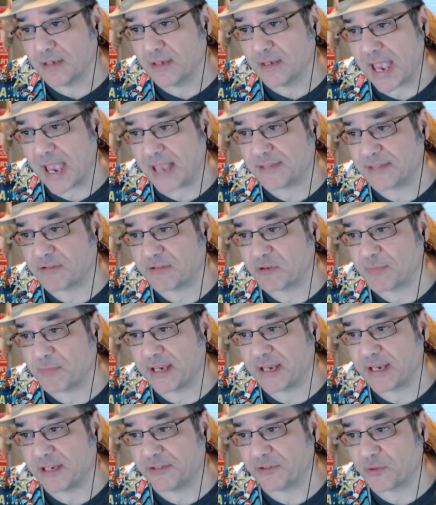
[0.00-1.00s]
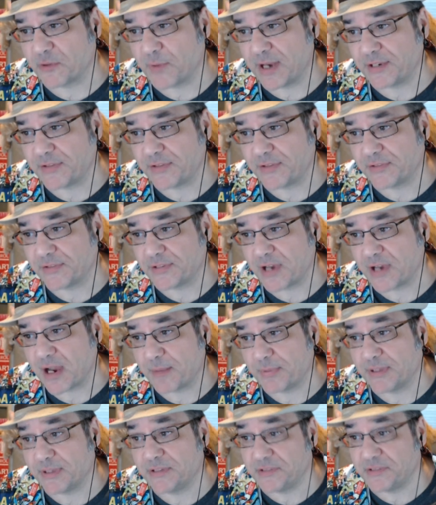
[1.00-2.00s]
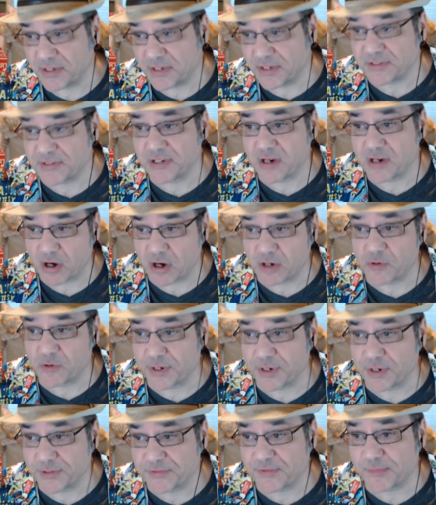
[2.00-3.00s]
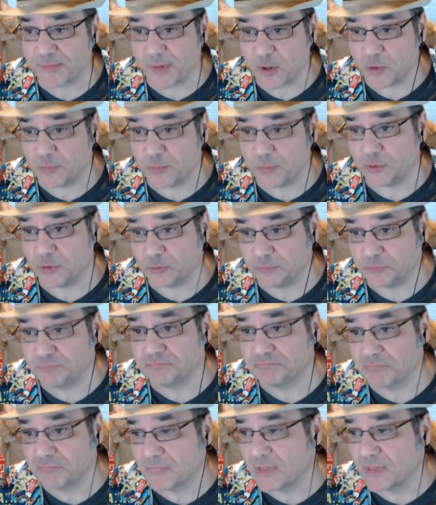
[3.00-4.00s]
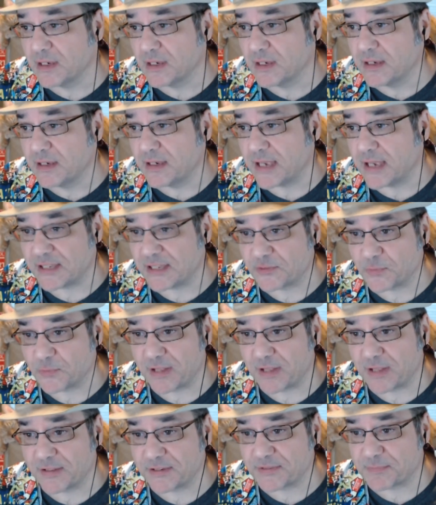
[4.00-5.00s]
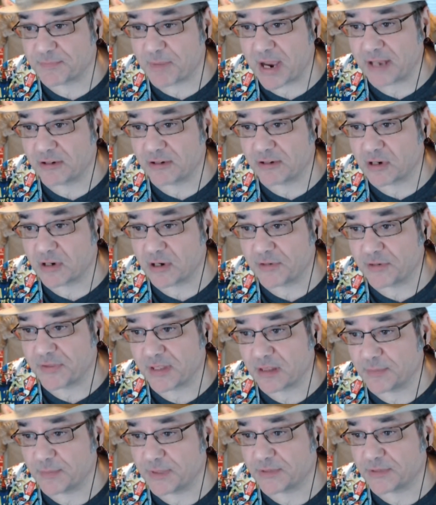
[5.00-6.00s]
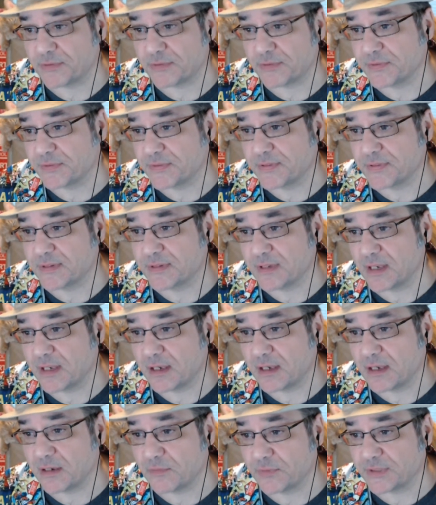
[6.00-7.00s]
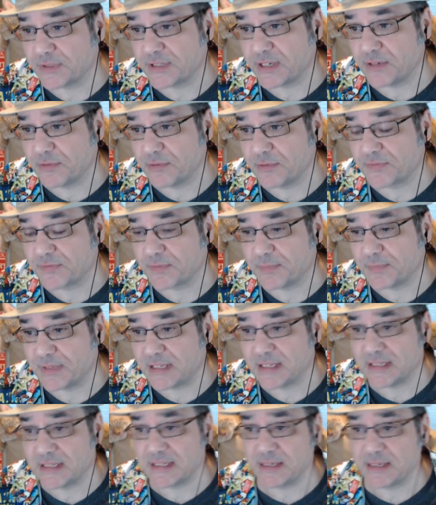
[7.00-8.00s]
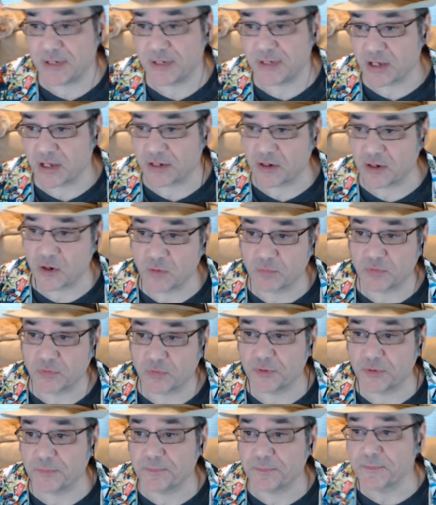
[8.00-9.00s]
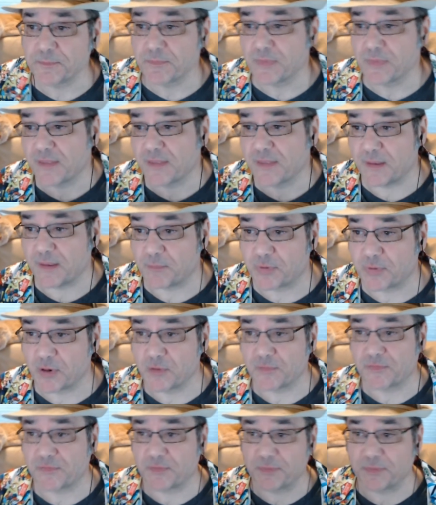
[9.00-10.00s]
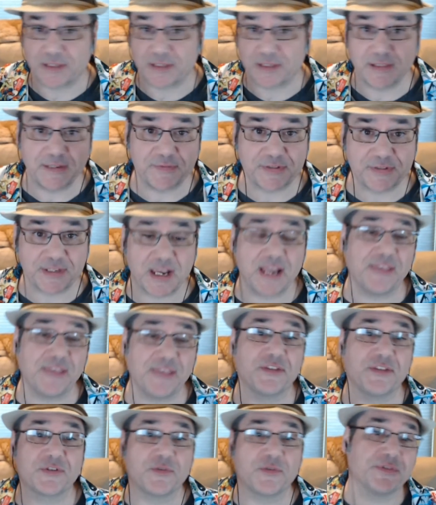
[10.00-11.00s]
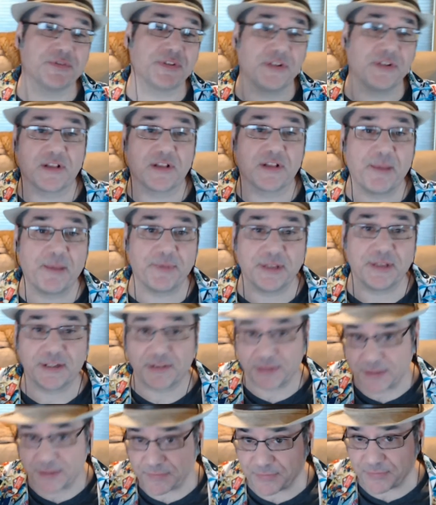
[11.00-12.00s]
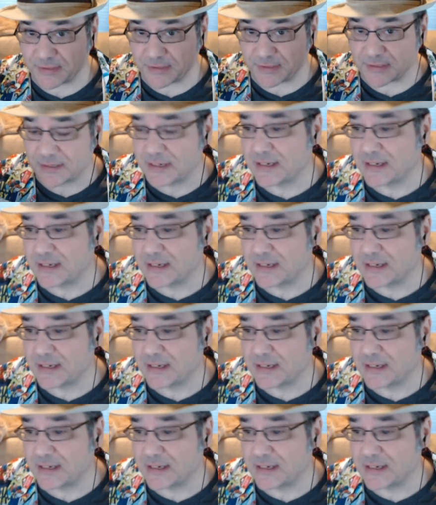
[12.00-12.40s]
as they were making their way to the top, a dozen gargoyles from Omu, as well as minor earth elementals, which he used from D&D Beyond Homebrew, that broke from the cliff side. That's cool. So you're climbing the cliff and